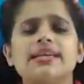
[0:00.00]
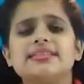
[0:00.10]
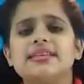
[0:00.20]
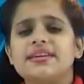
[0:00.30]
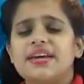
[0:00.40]

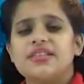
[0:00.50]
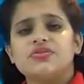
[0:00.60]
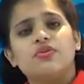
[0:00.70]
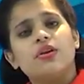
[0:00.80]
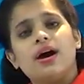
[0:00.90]
is the
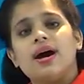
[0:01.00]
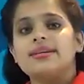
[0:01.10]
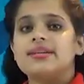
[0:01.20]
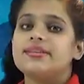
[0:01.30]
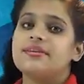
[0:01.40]
case for
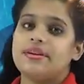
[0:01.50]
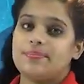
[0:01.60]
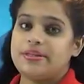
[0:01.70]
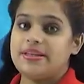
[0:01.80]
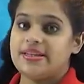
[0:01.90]
another
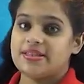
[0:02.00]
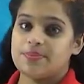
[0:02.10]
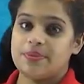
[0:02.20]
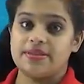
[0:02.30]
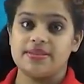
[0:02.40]
reptilian
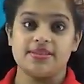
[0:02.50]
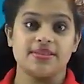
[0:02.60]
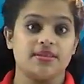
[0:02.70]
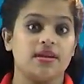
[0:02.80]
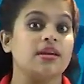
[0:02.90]

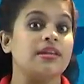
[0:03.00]
species.